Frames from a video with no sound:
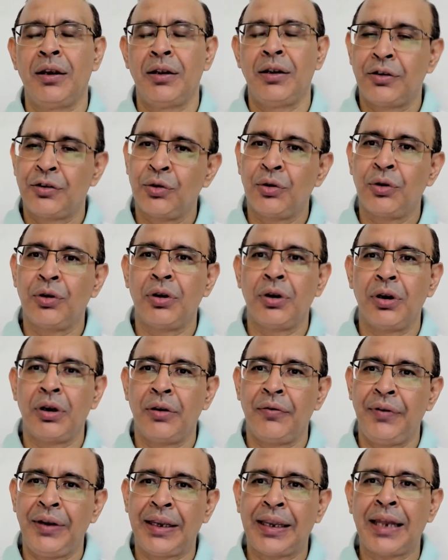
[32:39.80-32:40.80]
So
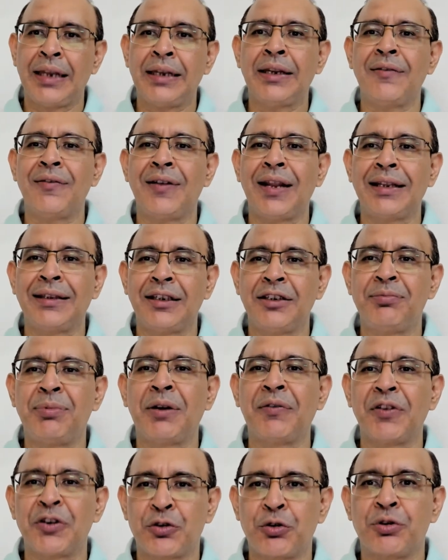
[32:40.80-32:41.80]
we can give like this, but
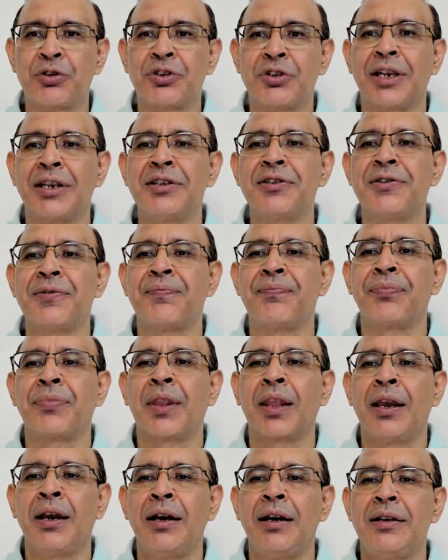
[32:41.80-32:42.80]
we should change.
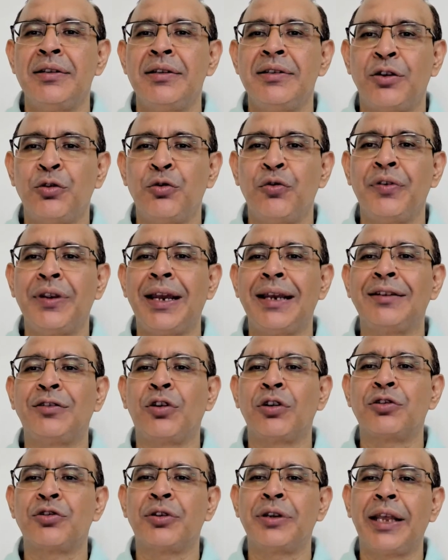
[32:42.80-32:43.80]
Januvia is
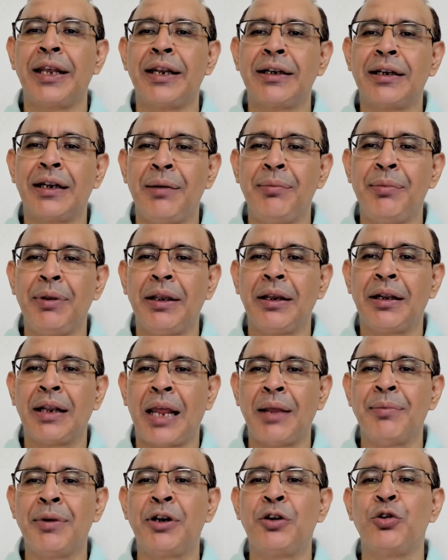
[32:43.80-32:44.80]
also there, Glimmer 2
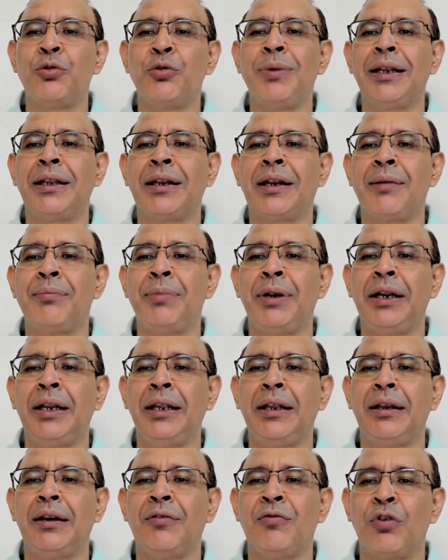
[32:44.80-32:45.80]
mg
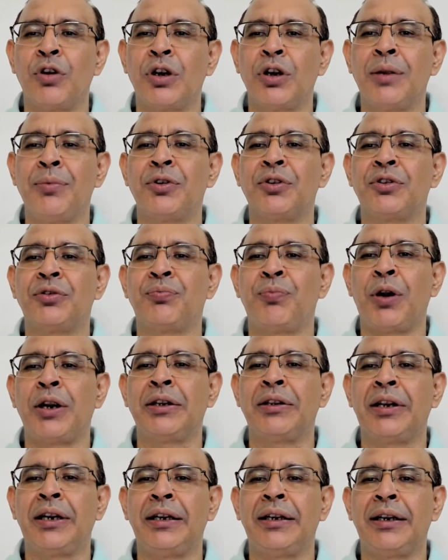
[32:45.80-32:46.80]
BD, Voglibose 0.3
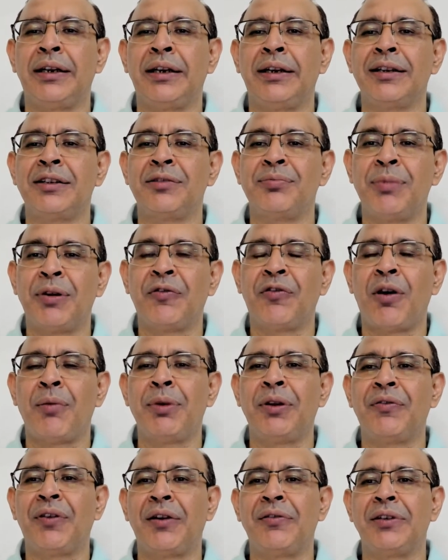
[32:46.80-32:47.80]
TDS,
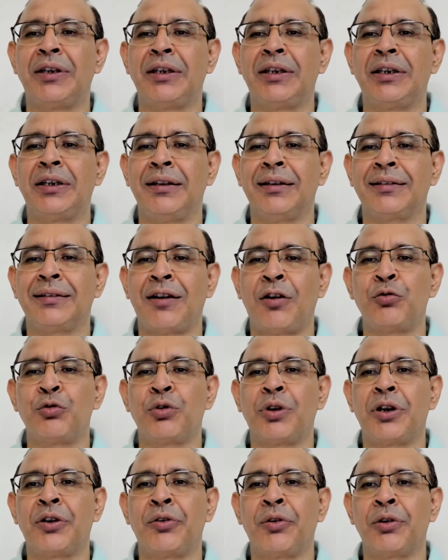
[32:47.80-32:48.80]
Metformin 500 TDS, how to
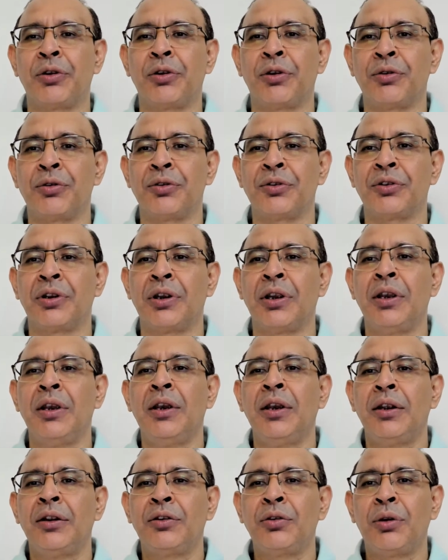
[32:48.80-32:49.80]
control glucose.
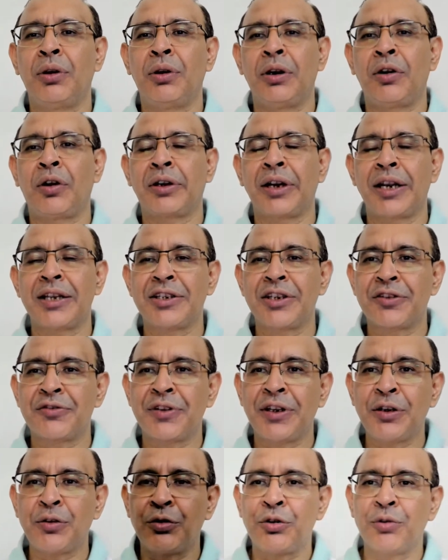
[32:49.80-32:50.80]
So Dr.
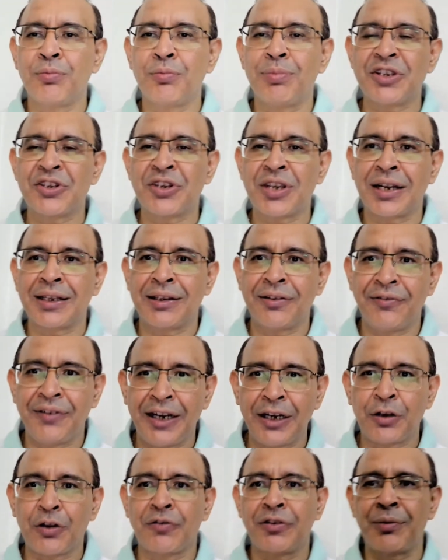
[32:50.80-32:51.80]
Rajeshwari, could you please share the
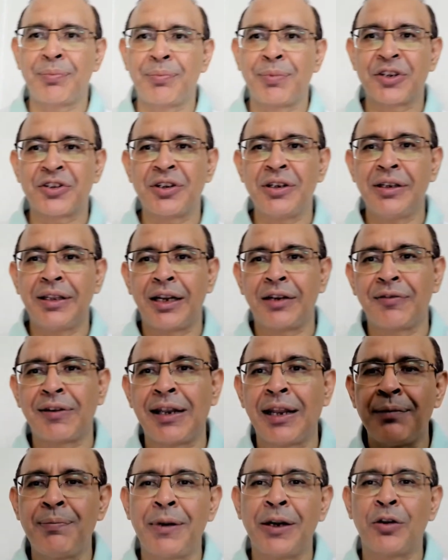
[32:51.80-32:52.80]
weight of the patient? That will
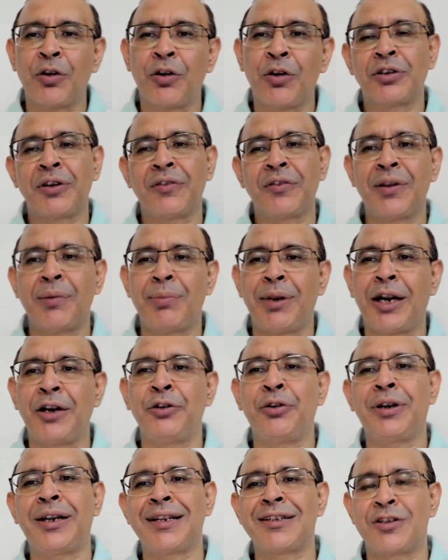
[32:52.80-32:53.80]
help. And also if the blood
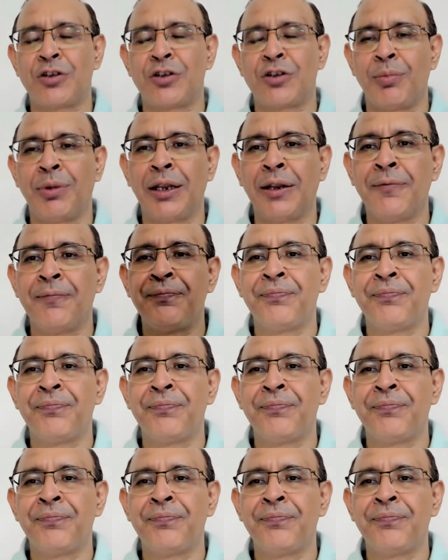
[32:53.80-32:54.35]
urea is normal.